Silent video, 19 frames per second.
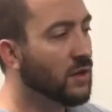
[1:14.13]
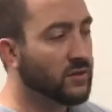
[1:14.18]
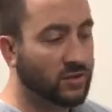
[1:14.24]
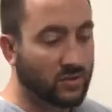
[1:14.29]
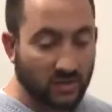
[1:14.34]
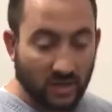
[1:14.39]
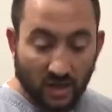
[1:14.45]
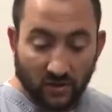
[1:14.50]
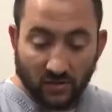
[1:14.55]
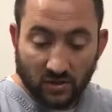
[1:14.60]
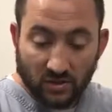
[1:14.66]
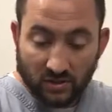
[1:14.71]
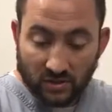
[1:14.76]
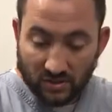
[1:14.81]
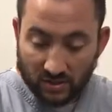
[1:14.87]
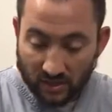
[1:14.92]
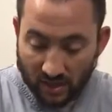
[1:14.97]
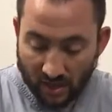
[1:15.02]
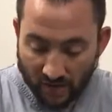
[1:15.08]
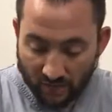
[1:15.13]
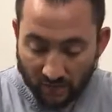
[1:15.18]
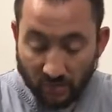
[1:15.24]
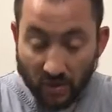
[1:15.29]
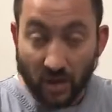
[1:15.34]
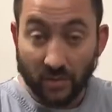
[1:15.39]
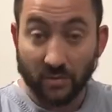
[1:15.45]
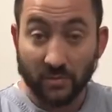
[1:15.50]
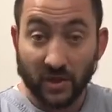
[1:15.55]
So say if you have a
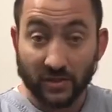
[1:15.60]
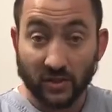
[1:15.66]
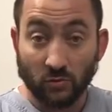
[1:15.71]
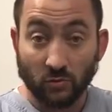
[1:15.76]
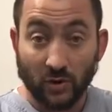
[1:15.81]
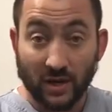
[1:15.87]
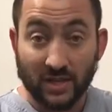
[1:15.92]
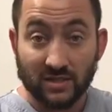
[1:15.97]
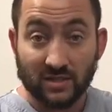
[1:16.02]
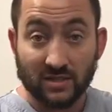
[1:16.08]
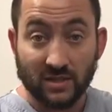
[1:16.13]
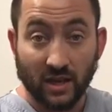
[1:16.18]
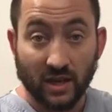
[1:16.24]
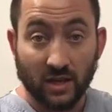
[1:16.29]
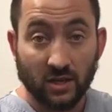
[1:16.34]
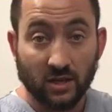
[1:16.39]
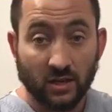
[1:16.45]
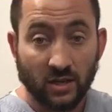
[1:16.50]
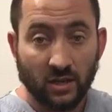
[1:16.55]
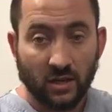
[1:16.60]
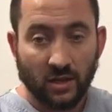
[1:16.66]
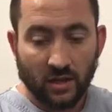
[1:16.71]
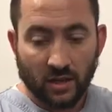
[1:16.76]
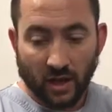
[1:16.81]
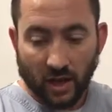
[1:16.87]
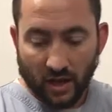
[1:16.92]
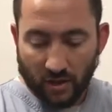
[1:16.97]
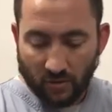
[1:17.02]
problem on the right side,
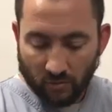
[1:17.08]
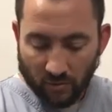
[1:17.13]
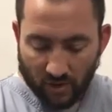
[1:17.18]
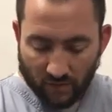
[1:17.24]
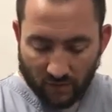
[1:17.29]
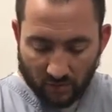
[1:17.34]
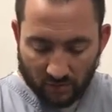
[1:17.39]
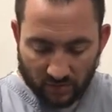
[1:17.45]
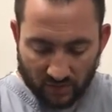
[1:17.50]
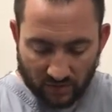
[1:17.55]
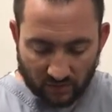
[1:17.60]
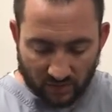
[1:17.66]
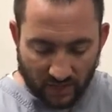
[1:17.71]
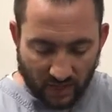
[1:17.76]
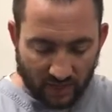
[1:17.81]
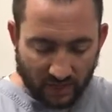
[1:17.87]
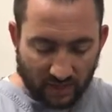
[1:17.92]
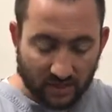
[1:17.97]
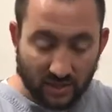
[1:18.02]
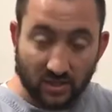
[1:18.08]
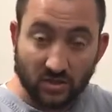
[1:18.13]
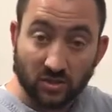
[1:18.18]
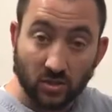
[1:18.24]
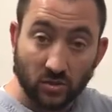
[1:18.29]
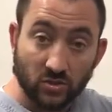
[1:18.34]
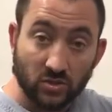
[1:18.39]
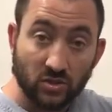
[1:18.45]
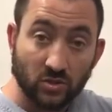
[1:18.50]
whatever side the disc
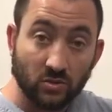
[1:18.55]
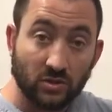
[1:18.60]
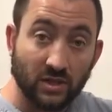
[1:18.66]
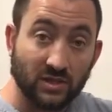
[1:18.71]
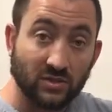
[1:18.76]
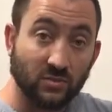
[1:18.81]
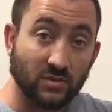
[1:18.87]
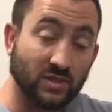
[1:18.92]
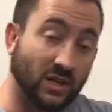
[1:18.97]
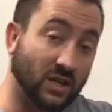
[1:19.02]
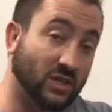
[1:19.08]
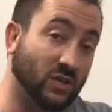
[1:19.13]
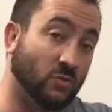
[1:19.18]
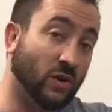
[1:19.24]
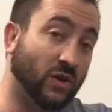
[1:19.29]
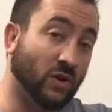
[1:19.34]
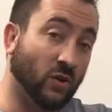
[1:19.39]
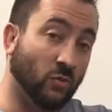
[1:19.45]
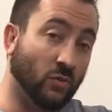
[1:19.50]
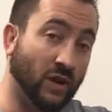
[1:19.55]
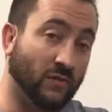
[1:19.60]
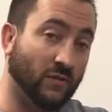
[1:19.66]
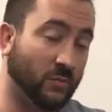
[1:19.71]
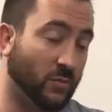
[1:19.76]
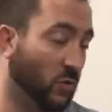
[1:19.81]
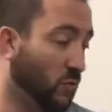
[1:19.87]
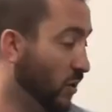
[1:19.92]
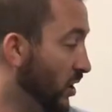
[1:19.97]
goes to, that's what side you want away
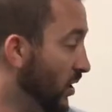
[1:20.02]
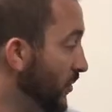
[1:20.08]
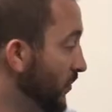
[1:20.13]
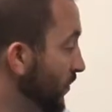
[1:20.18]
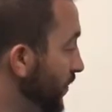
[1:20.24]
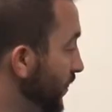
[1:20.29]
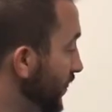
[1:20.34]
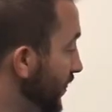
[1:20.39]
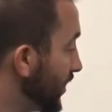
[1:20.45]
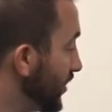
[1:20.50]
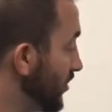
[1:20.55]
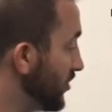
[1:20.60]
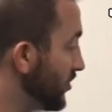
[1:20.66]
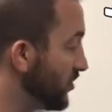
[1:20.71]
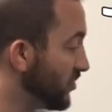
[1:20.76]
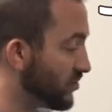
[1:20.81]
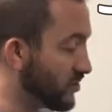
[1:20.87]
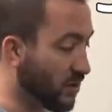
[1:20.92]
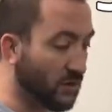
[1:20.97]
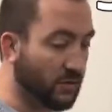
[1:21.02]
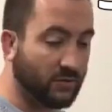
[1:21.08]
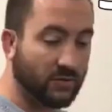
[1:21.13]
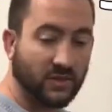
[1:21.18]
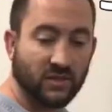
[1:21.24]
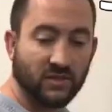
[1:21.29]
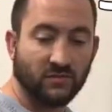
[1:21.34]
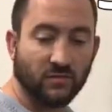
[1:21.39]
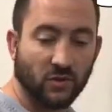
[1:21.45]
from a wall. So
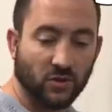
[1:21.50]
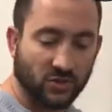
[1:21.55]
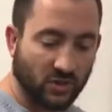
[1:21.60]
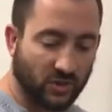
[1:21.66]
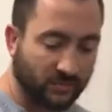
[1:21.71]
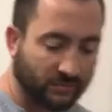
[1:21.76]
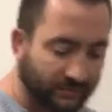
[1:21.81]
this version,